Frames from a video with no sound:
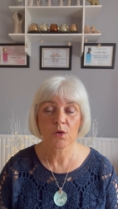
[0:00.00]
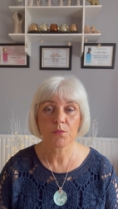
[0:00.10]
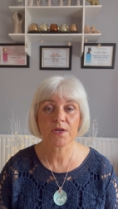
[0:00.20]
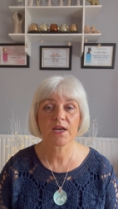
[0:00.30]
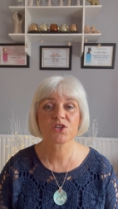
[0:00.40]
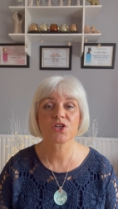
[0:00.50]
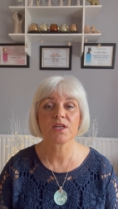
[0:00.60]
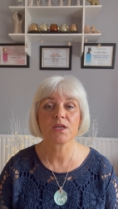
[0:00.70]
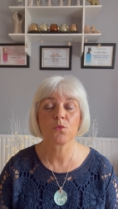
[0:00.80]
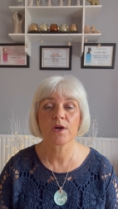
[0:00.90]
But
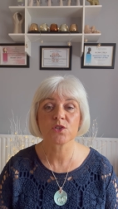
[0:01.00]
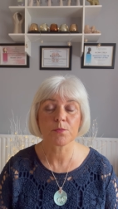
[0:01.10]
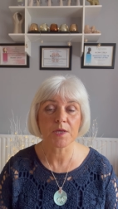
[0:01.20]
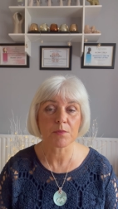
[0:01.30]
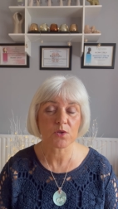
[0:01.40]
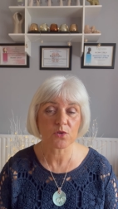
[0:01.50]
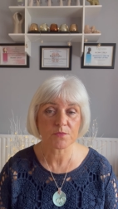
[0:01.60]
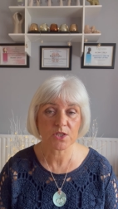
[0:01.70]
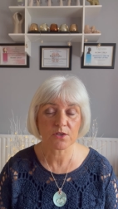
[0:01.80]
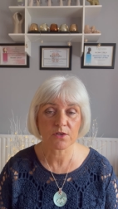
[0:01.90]
actually, why do people come
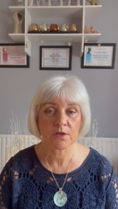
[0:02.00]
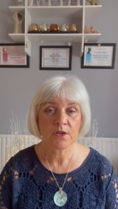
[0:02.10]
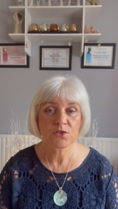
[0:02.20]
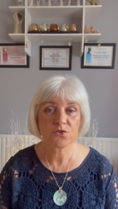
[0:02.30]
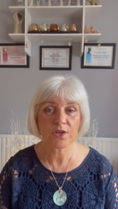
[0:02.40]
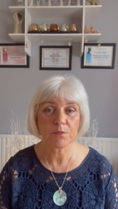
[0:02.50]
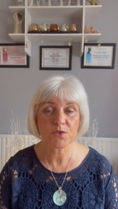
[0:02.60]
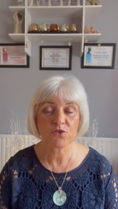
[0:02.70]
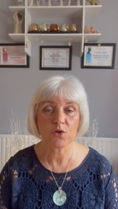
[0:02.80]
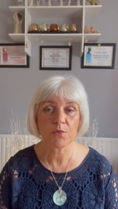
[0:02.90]
to your
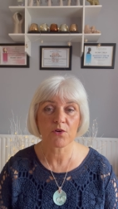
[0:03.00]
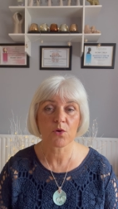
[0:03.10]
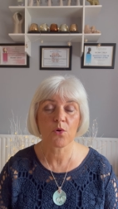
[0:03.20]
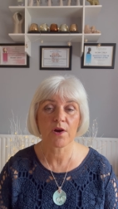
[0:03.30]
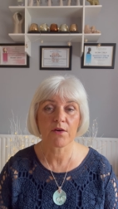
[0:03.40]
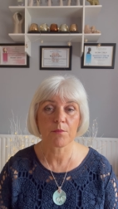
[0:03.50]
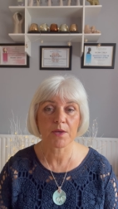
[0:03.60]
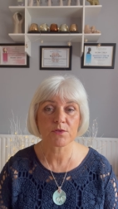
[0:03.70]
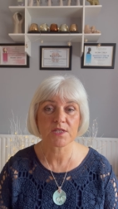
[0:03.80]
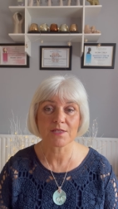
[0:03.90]
treatment room or inquire
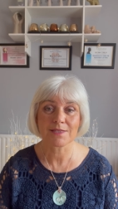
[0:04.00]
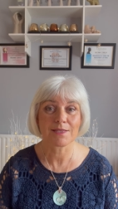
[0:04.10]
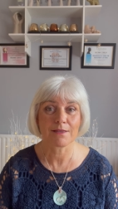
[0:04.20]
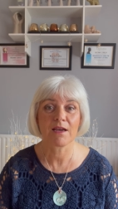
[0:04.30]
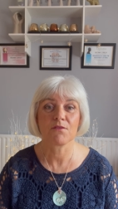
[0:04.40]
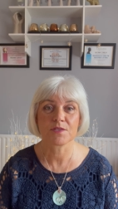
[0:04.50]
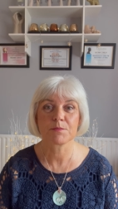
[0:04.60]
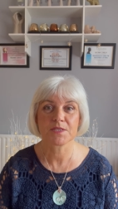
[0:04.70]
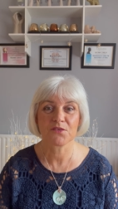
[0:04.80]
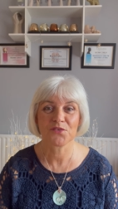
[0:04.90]
about it is that they have a
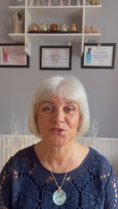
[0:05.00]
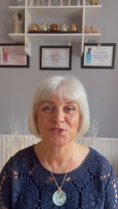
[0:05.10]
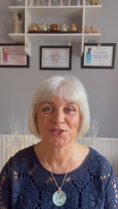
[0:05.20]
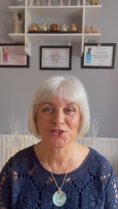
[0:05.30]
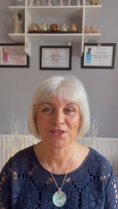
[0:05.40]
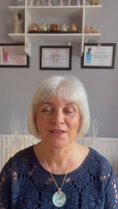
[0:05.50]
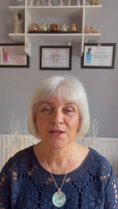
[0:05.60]
specific condition.